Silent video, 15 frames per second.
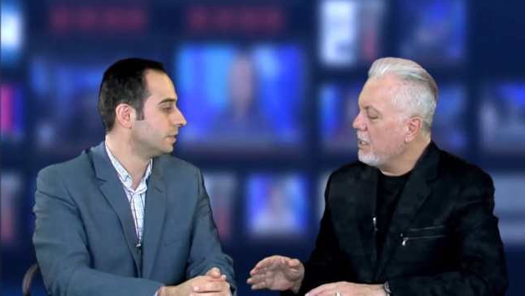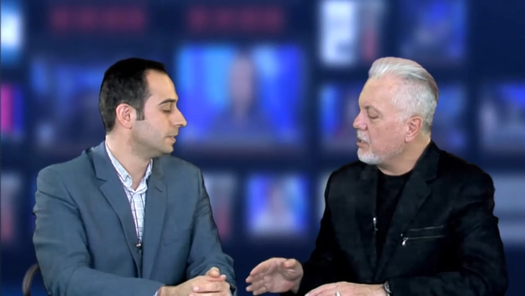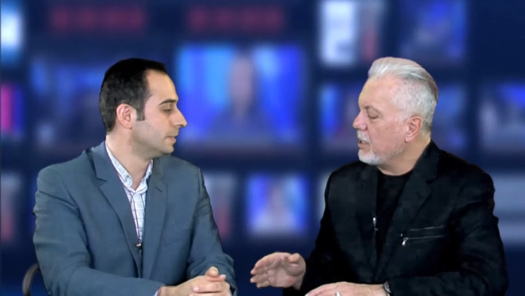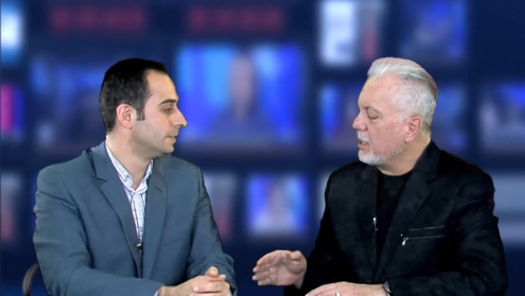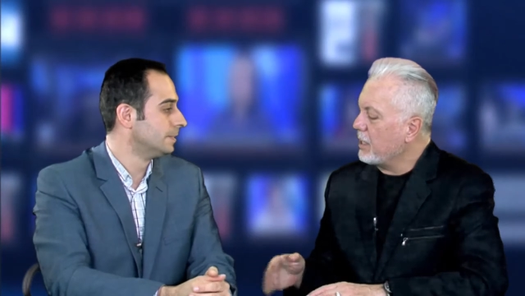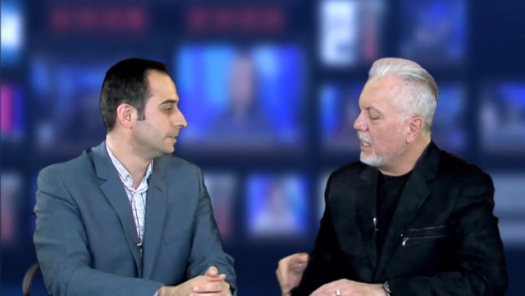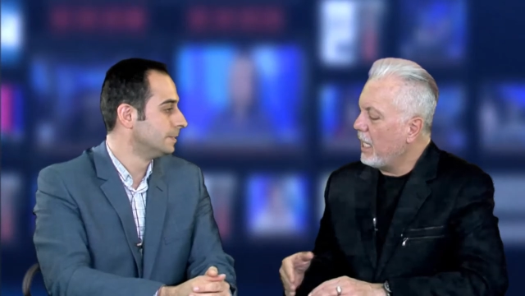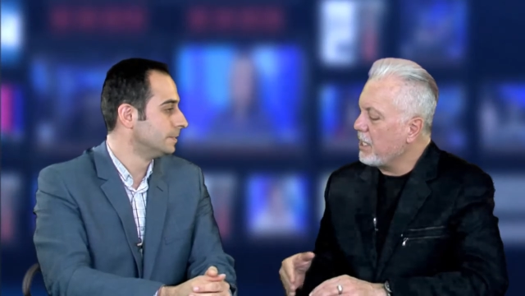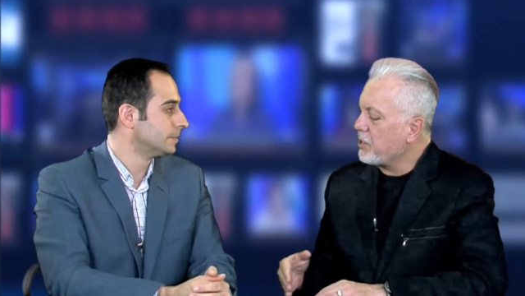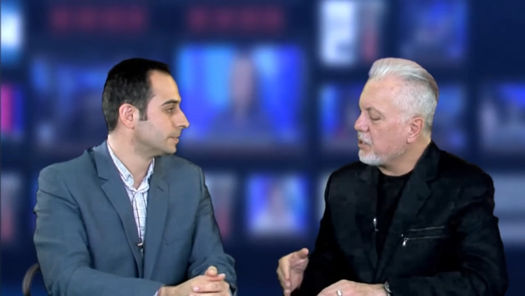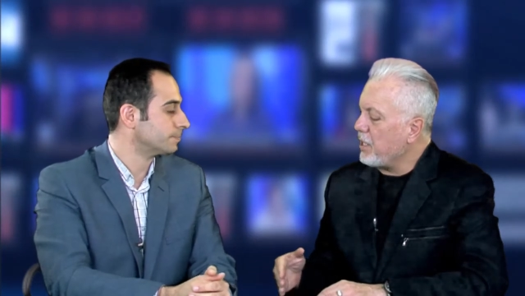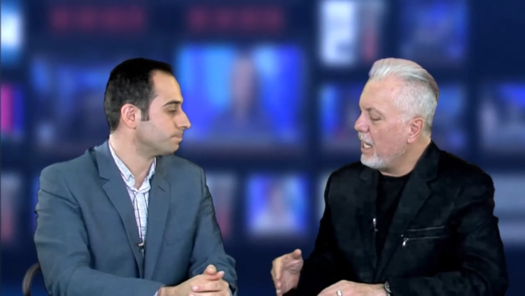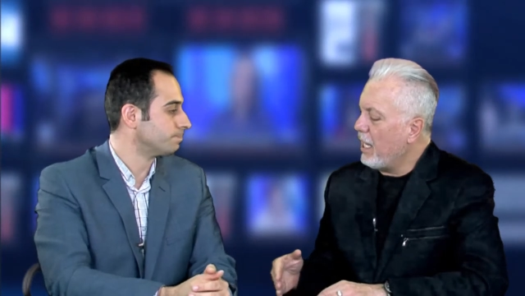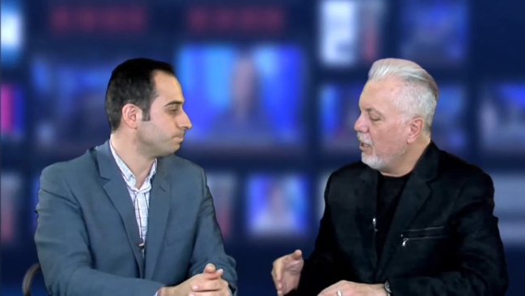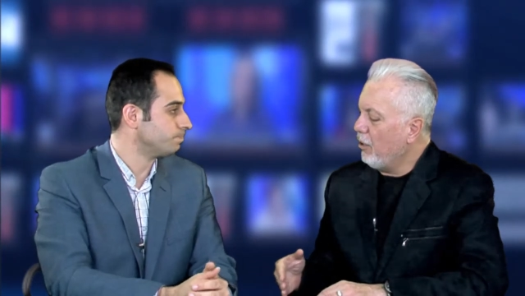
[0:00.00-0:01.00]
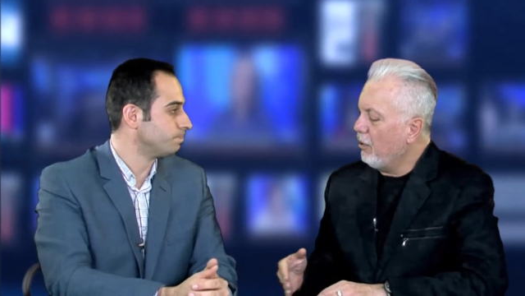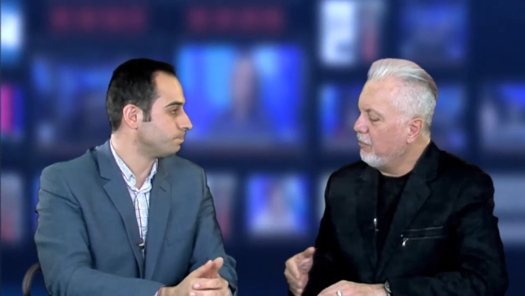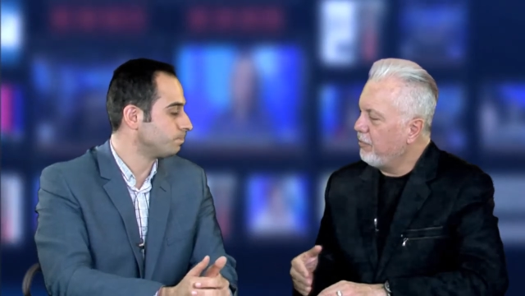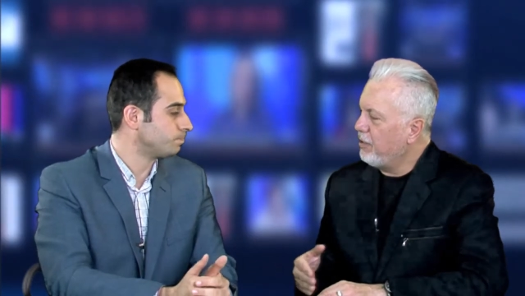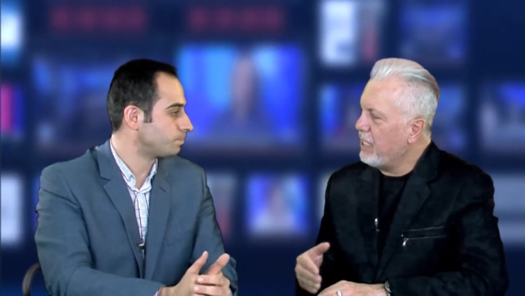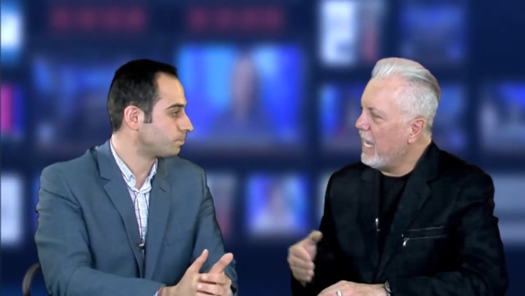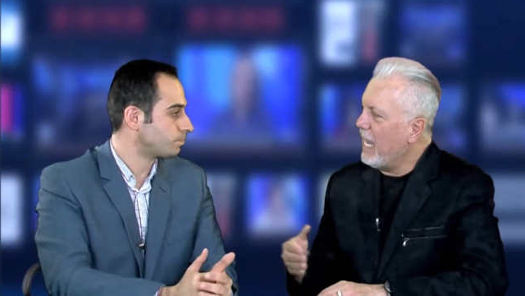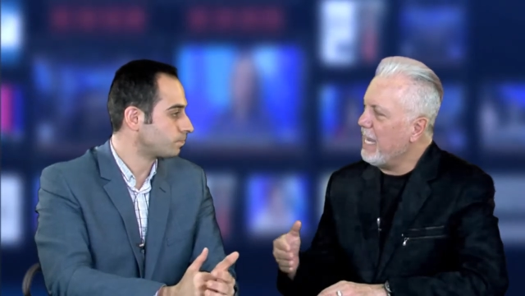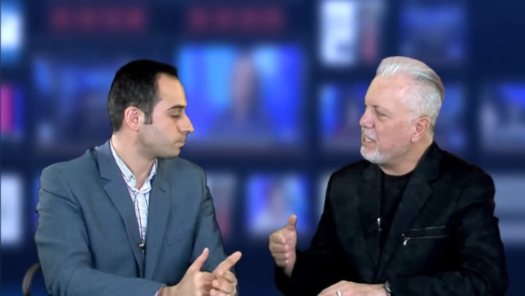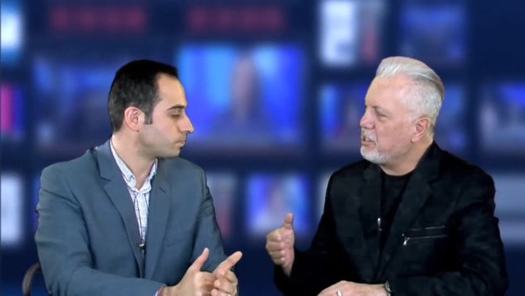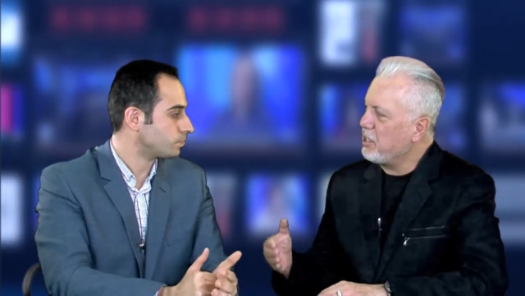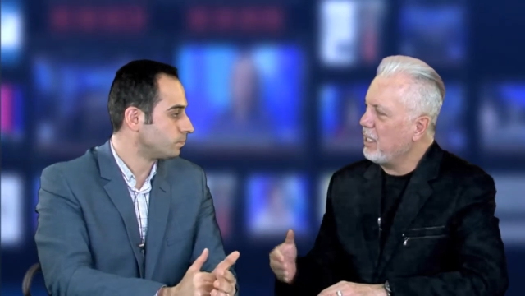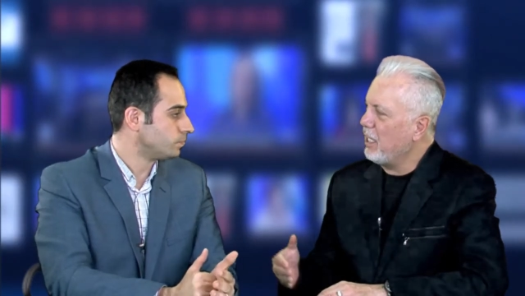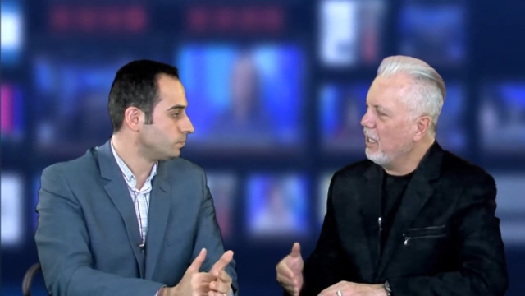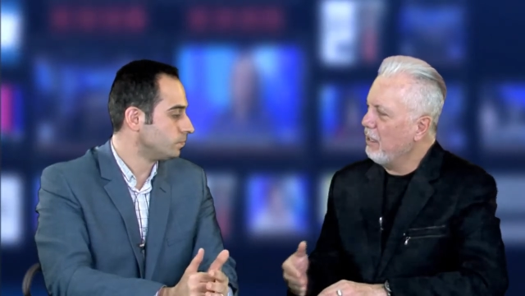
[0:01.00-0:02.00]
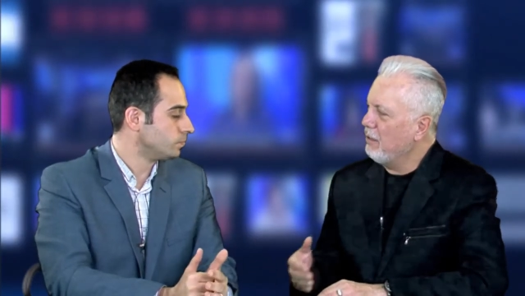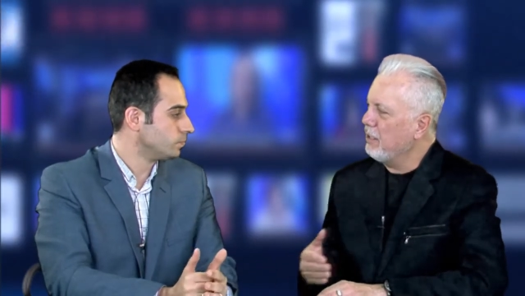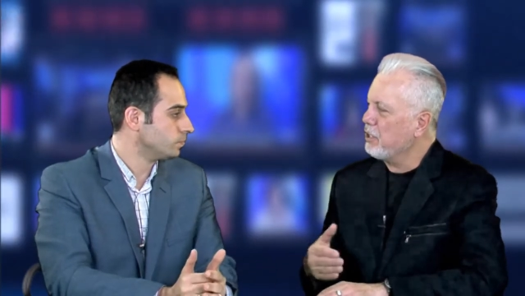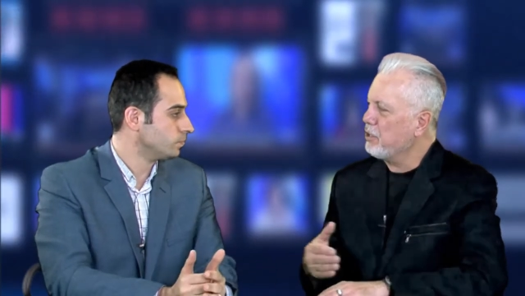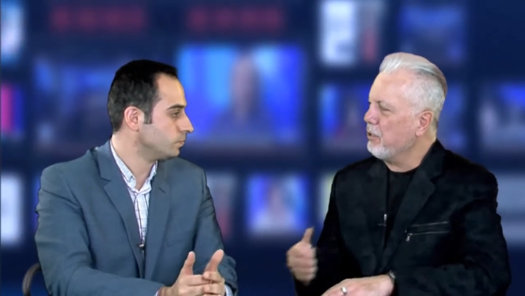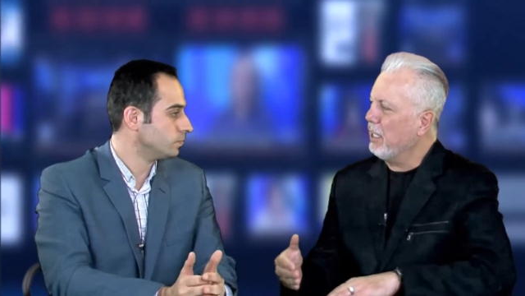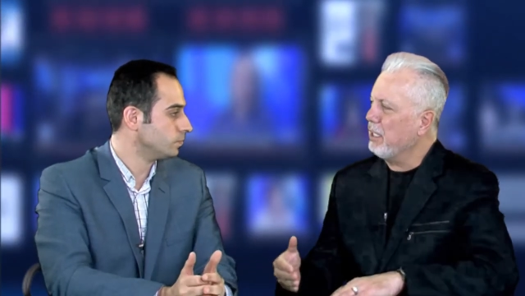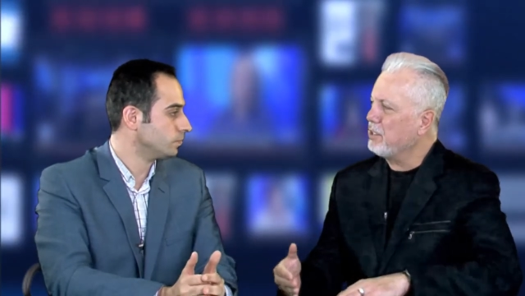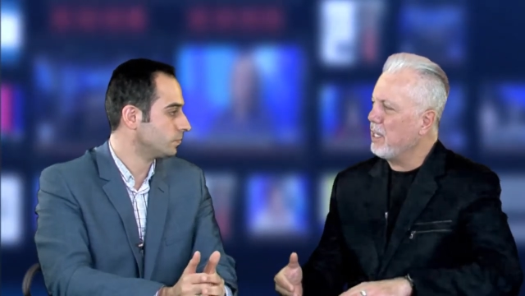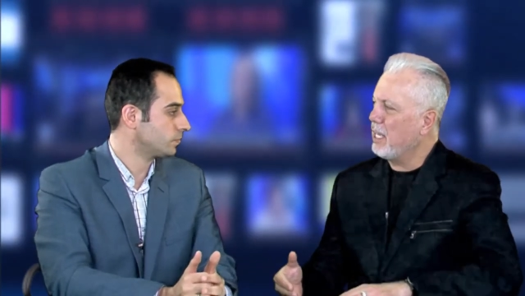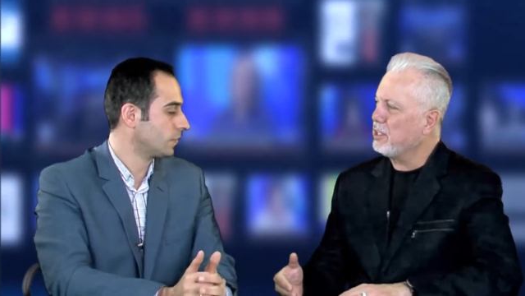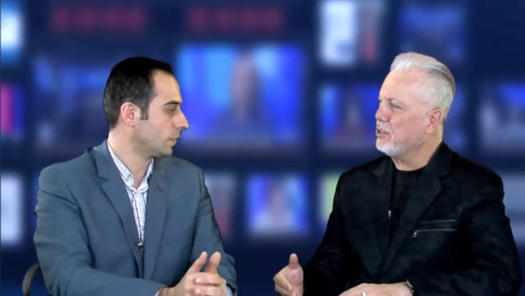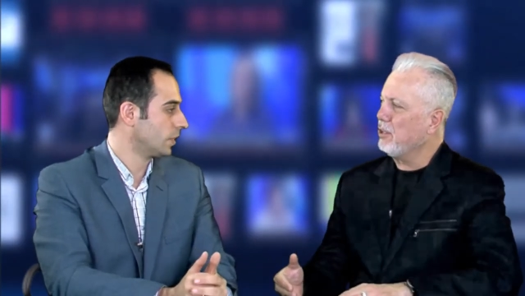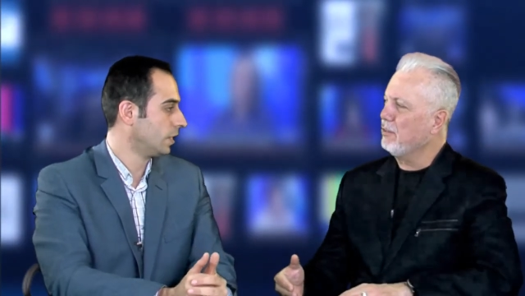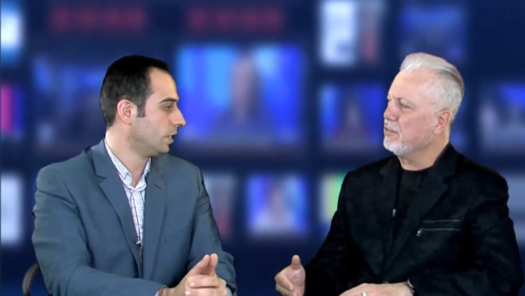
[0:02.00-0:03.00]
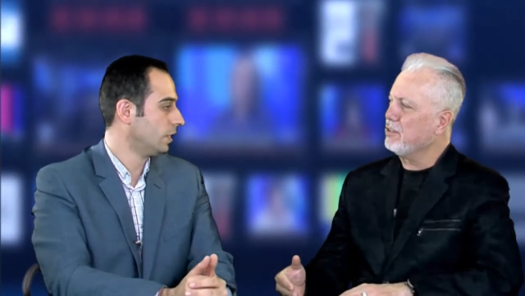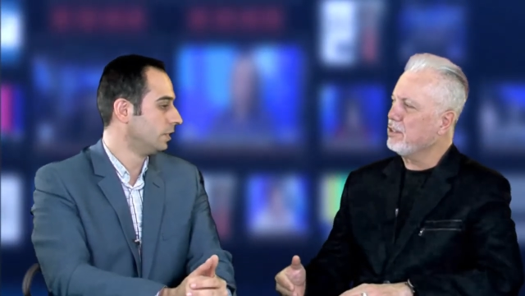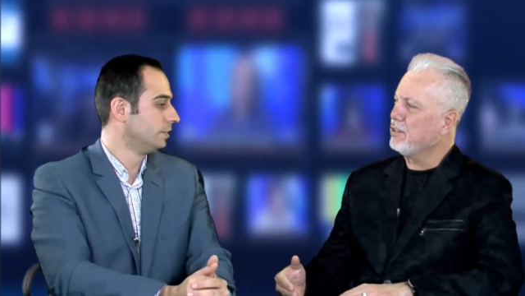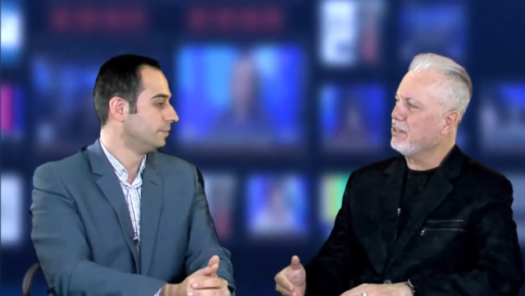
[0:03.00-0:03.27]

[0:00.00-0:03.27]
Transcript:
Speaker 1: it a case now of the ATO, the Australian Tax Office,